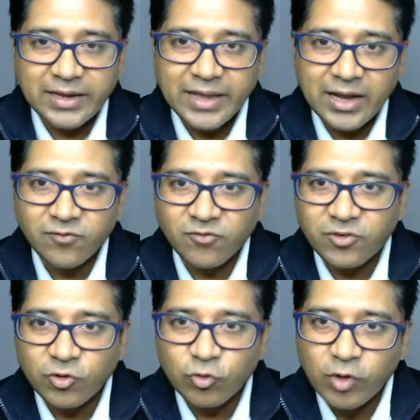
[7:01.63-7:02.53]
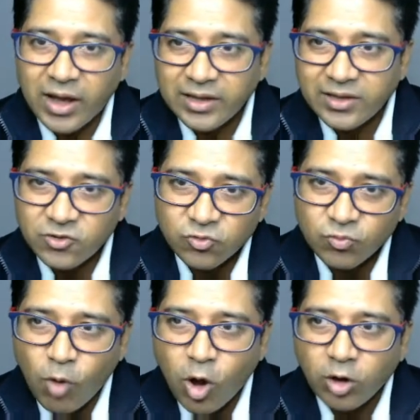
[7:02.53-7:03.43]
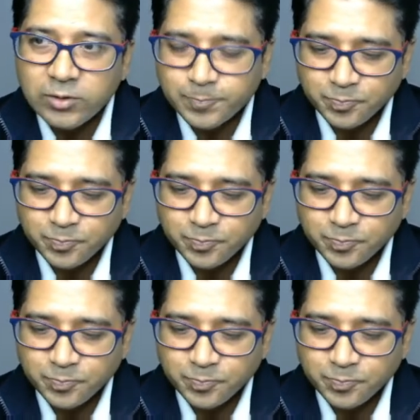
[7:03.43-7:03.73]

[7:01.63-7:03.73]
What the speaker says: can view a small